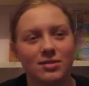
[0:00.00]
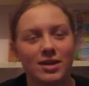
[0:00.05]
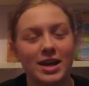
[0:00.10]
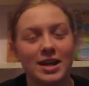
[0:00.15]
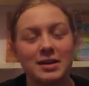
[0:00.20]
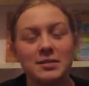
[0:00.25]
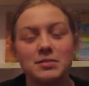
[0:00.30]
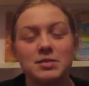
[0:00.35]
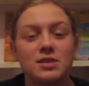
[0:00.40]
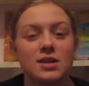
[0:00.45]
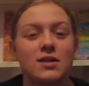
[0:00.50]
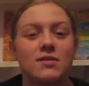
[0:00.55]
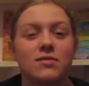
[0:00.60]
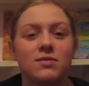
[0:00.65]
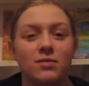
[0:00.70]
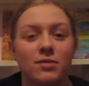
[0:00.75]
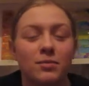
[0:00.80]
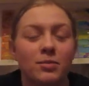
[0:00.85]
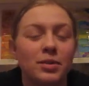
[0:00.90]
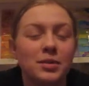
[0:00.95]
random stuff,
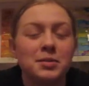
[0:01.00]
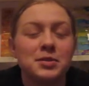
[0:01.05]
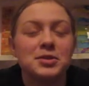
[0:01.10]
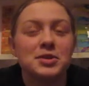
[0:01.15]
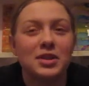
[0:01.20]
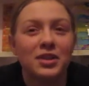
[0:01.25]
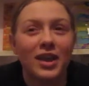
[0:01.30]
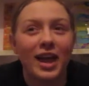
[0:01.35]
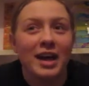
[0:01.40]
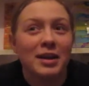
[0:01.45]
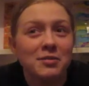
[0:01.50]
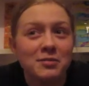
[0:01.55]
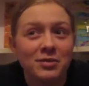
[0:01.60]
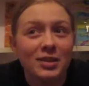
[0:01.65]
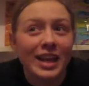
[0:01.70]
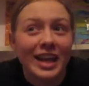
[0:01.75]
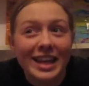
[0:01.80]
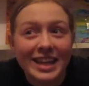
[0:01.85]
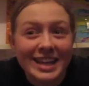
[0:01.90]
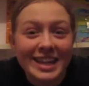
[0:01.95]
pretty much
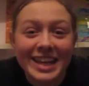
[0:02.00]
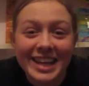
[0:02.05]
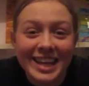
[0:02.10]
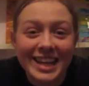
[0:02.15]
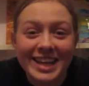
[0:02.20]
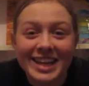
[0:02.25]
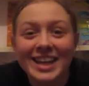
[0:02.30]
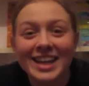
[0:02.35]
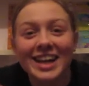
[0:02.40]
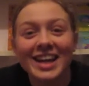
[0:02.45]
life lately